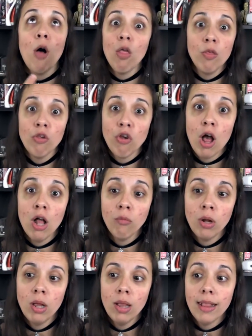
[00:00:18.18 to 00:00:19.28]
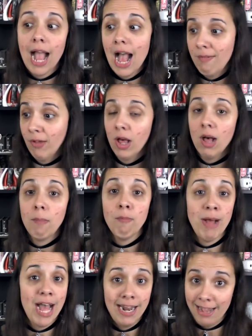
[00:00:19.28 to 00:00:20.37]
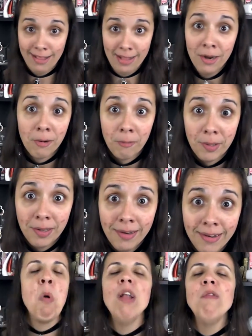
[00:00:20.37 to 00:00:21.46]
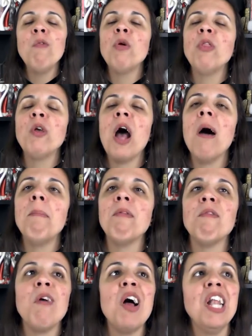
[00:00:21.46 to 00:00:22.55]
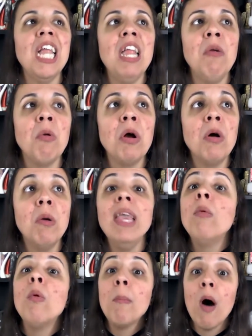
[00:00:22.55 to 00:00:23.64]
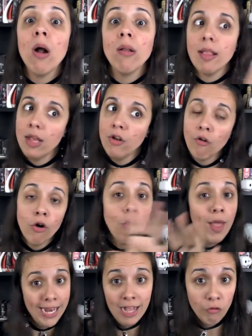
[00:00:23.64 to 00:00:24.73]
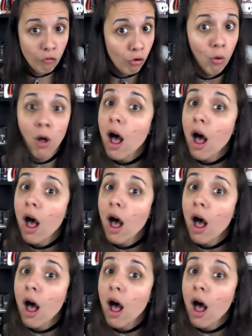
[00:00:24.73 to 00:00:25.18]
all the genres, 1/2 cup of badass heroine, 1/4 cup of fun hero, equal parts internal and external